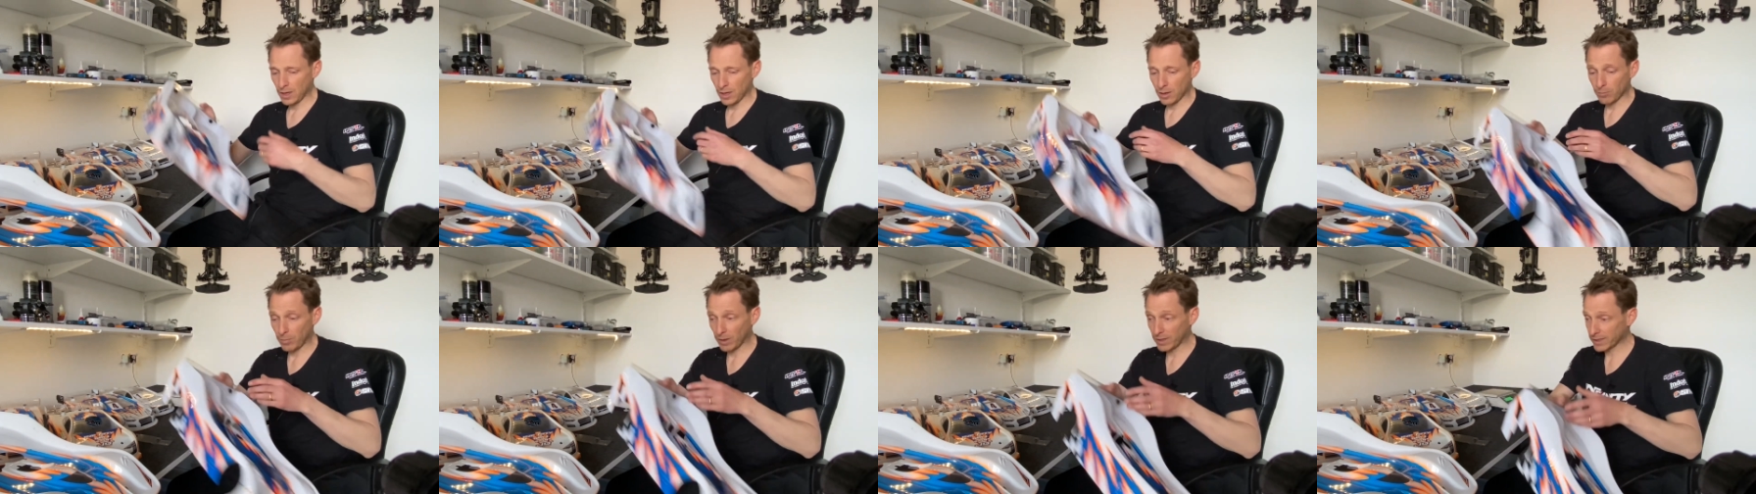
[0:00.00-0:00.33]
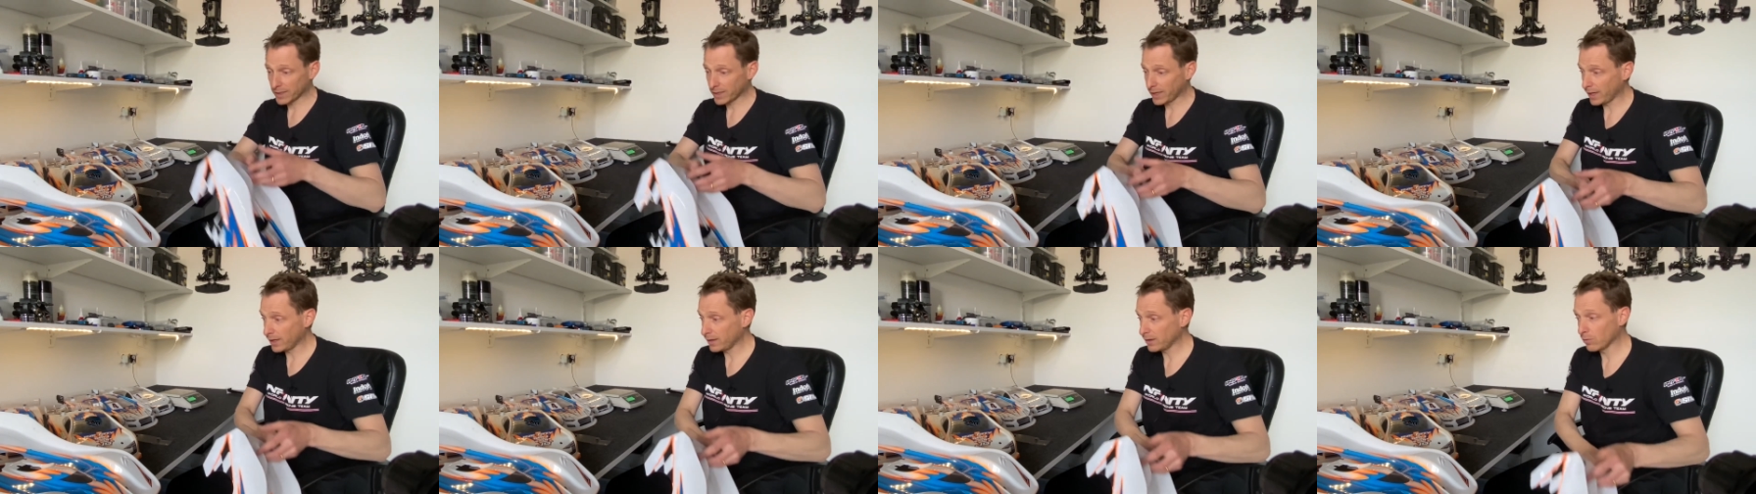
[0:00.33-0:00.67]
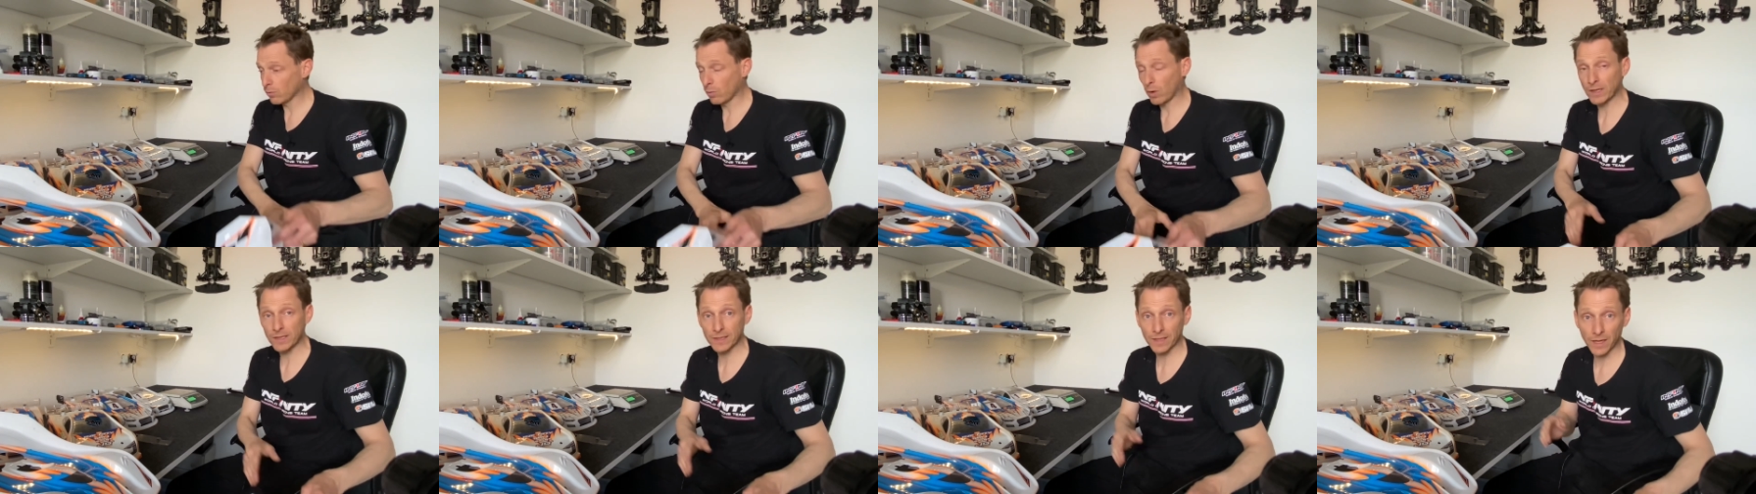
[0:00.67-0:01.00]
But again, the
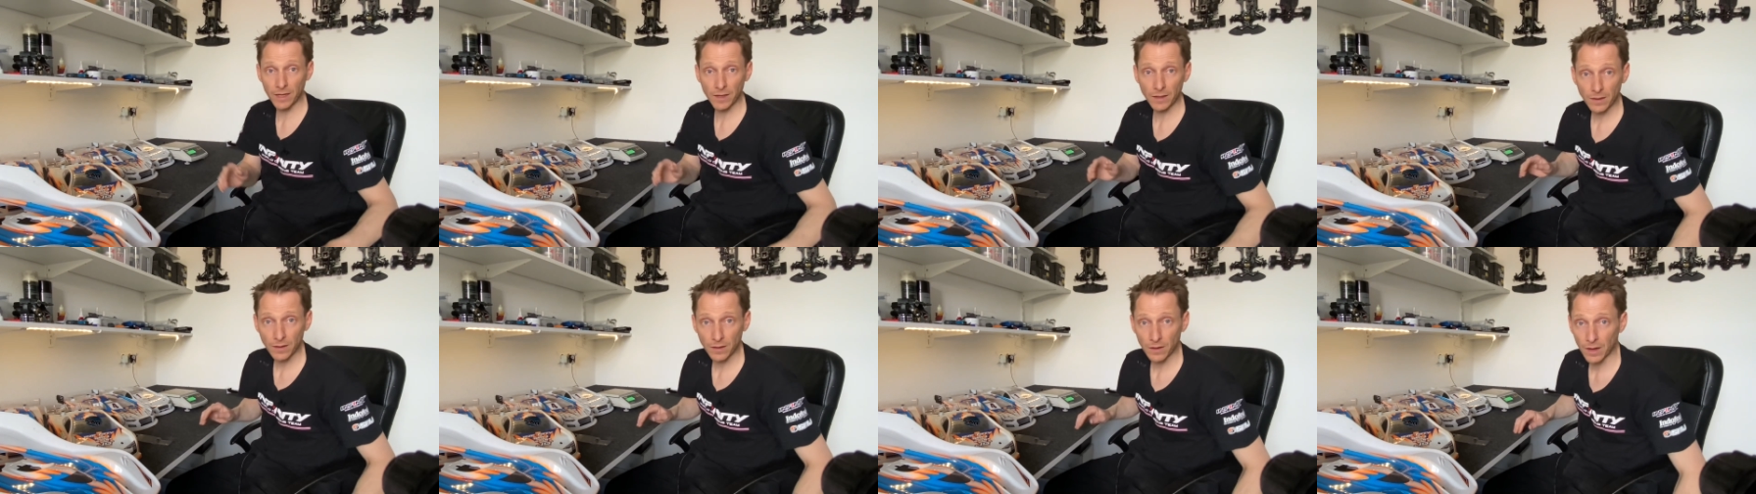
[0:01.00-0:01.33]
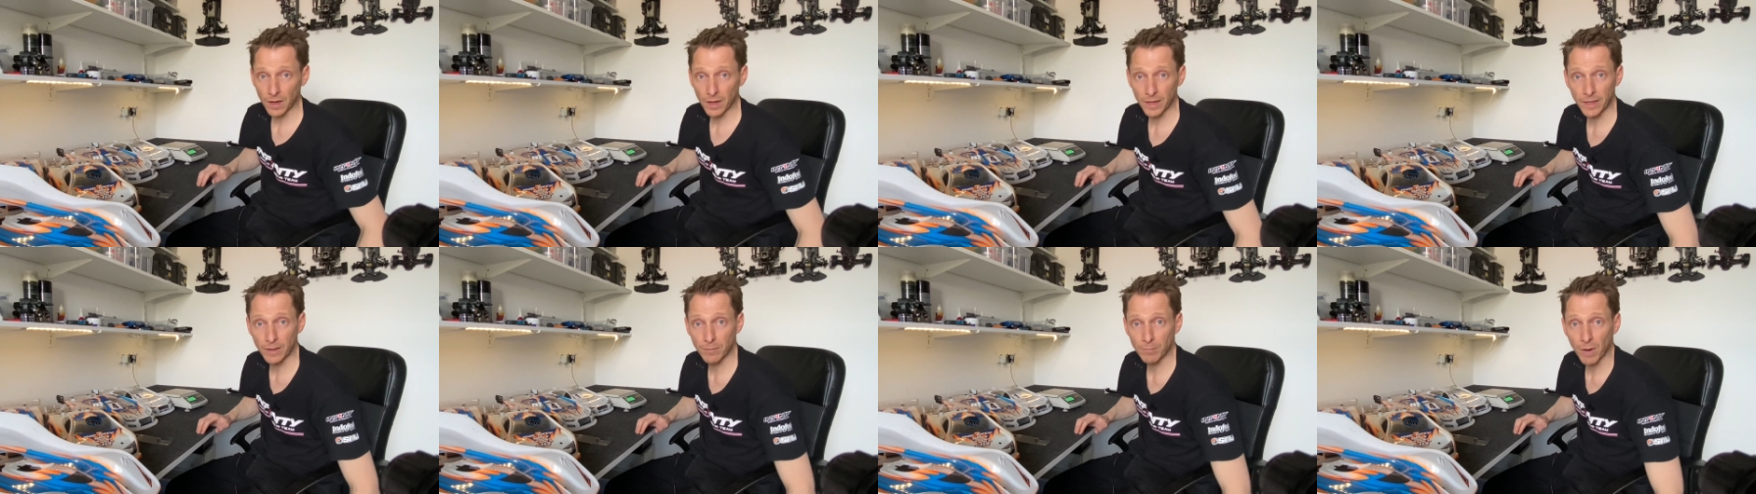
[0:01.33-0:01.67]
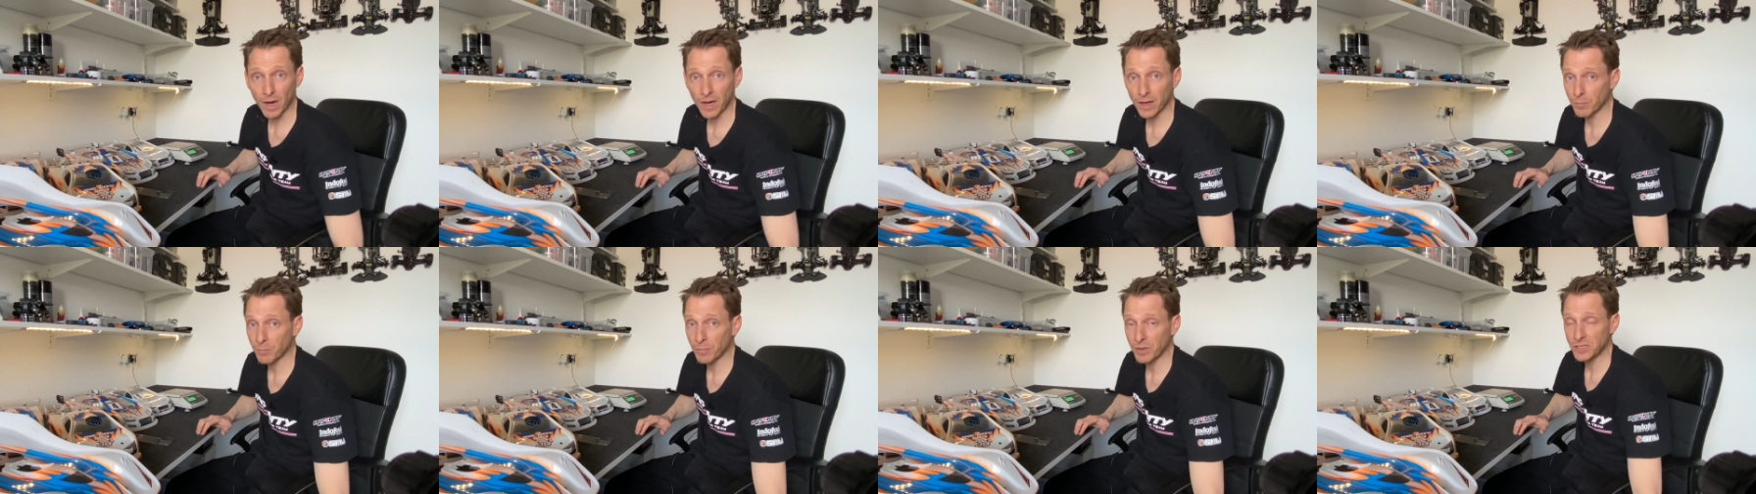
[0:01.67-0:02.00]
110, in
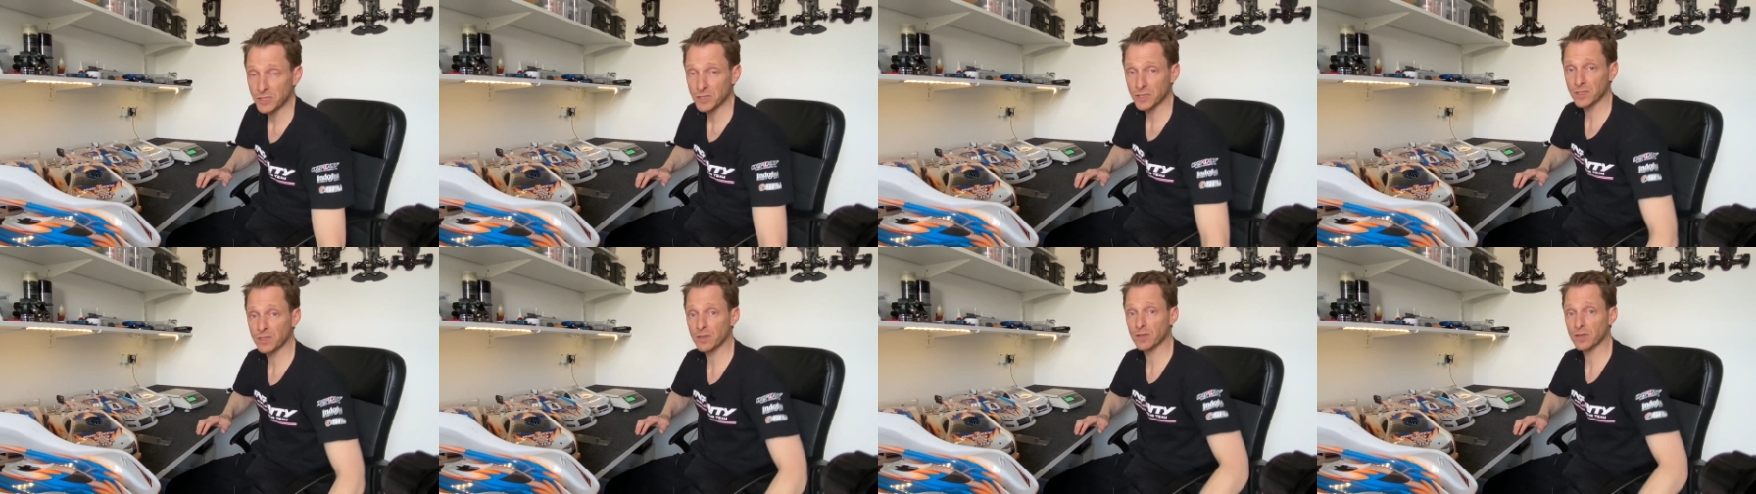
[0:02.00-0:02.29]
my opinion,